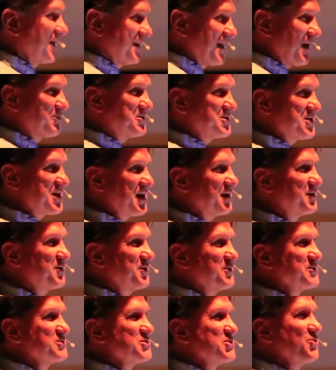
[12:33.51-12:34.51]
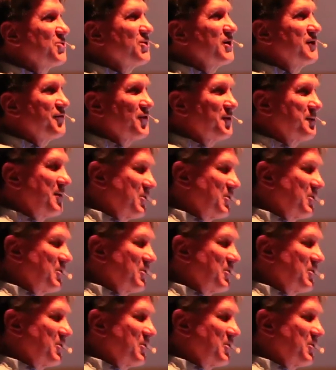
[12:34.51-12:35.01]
And that was the end of the story for